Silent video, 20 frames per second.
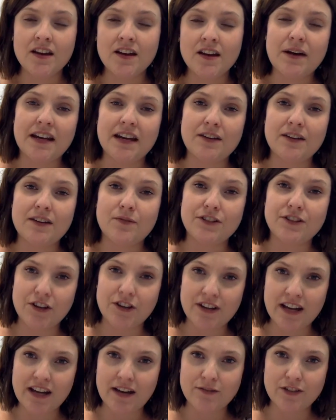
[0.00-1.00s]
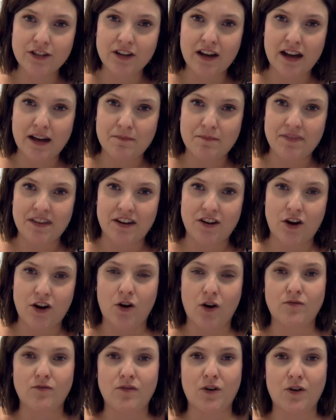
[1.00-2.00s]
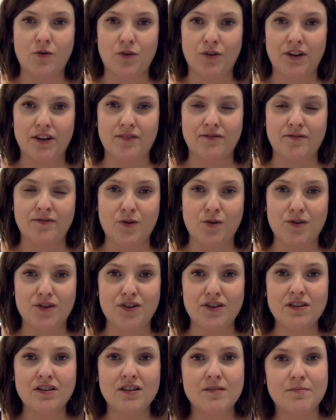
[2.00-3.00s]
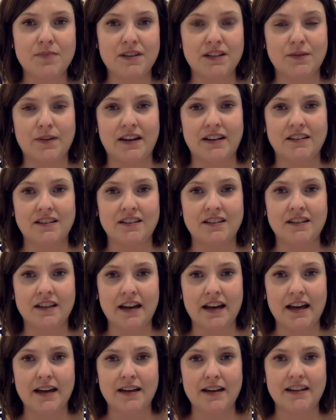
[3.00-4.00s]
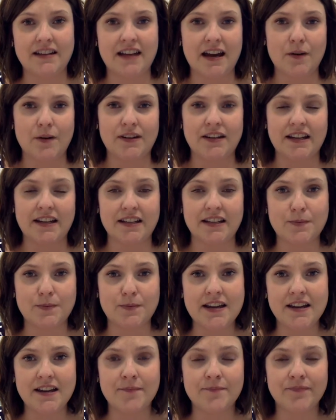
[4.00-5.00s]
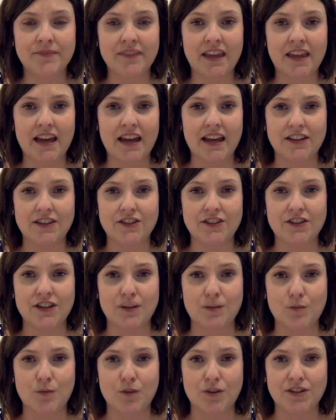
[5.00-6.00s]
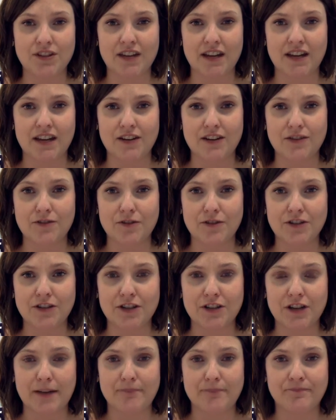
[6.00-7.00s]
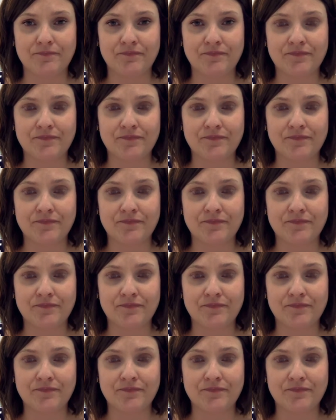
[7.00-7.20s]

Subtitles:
But if we don't have time, then I'll record it for you between now and next week, and you can watch that in your own time.